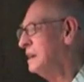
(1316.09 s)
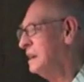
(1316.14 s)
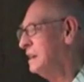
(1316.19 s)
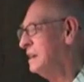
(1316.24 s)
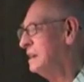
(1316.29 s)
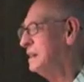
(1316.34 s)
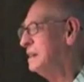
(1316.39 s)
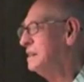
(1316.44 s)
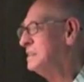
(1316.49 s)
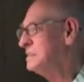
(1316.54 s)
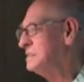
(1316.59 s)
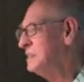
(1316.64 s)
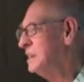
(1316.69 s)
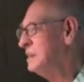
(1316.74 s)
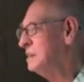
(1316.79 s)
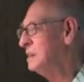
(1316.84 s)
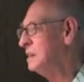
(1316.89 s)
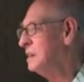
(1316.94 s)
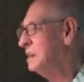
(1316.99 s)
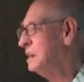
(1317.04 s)
he
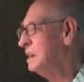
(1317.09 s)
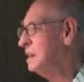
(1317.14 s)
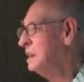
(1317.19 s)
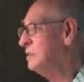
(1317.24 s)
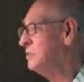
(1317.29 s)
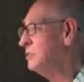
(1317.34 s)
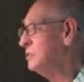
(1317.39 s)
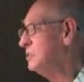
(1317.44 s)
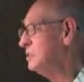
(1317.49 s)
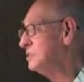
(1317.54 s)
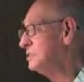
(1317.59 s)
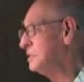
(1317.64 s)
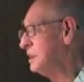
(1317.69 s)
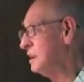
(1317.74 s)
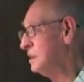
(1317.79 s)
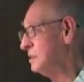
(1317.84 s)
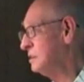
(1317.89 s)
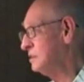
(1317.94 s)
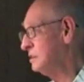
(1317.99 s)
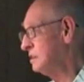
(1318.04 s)
said, if you
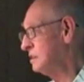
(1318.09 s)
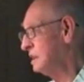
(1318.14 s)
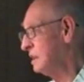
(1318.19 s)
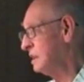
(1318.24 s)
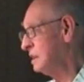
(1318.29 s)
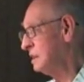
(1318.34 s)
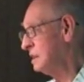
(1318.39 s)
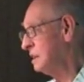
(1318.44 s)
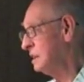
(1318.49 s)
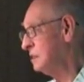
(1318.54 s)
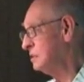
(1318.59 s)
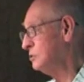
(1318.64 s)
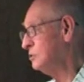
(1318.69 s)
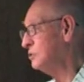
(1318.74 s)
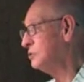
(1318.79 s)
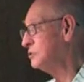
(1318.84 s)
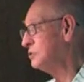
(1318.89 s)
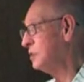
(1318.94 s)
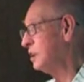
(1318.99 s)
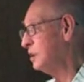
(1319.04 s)
decide to do that again,
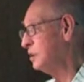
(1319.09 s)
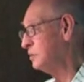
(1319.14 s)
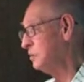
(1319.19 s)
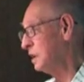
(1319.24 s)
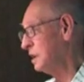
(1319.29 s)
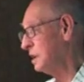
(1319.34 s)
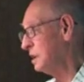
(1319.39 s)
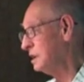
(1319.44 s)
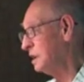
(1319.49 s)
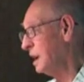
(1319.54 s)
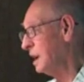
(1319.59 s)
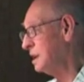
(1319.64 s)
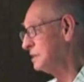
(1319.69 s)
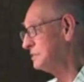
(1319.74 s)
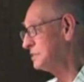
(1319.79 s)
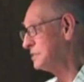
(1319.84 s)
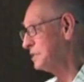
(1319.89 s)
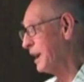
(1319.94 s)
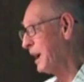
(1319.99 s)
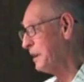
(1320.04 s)
you tell me, and I'll
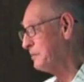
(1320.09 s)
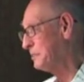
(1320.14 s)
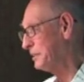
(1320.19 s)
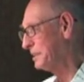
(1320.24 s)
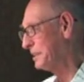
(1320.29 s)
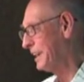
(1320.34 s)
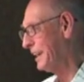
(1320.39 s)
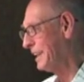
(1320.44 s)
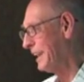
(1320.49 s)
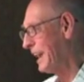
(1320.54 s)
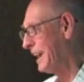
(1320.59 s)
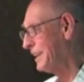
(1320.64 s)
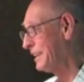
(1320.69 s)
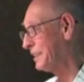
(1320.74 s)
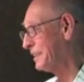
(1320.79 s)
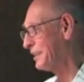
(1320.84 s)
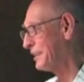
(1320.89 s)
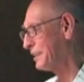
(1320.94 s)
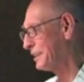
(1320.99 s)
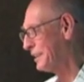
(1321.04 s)
stop and get out
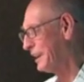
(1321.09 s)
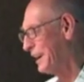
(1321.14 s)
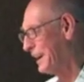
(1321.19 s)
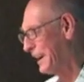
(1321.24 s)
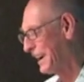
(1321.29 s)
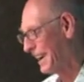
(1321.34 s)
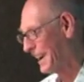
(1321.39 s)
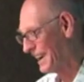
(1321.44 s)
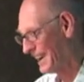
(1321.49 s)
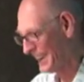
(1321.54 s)
of the car.